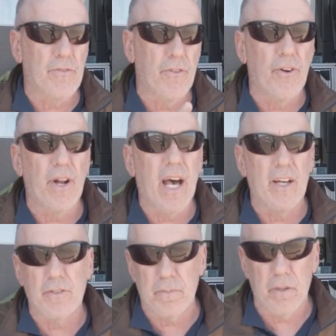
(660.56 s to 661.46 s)

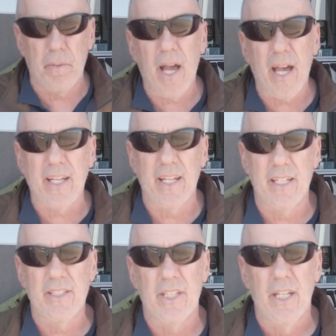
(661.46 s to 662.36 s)
$4 per
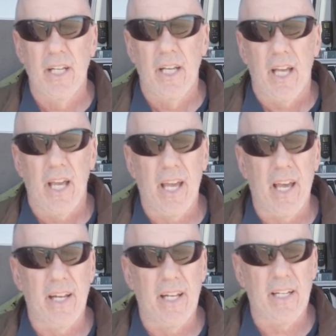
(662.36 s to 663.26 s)
package,
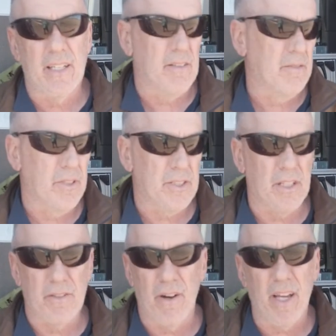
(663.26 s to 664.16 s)
and it works
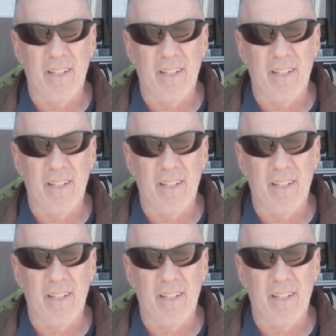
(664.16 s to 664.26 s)
out great.